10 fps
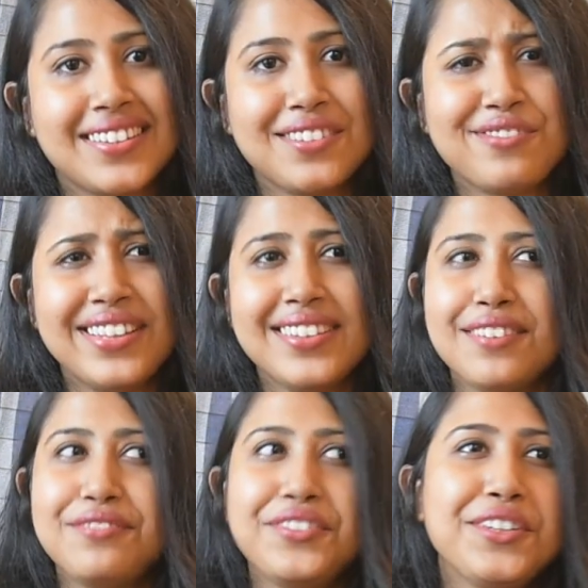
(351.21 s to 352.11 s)
when they are
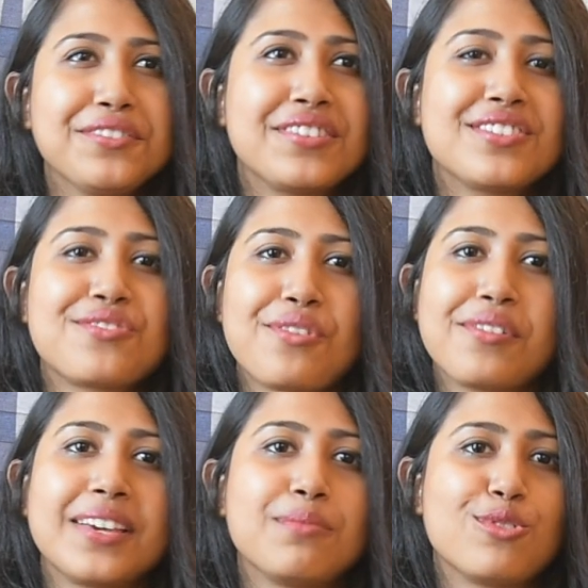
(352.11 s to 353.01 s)
full of
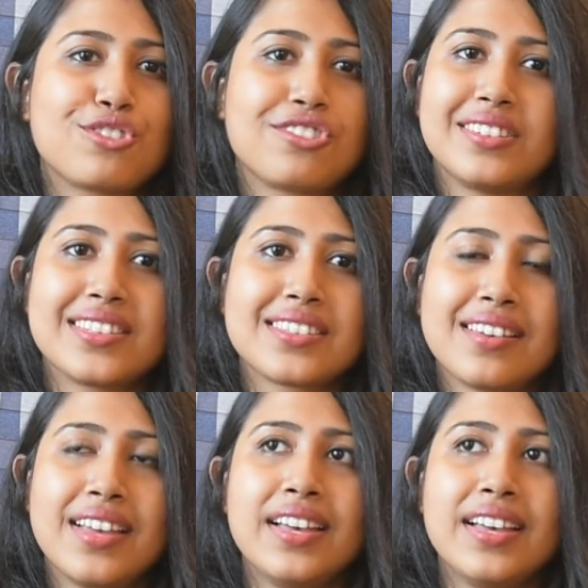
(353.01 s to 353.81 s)
strong emotions.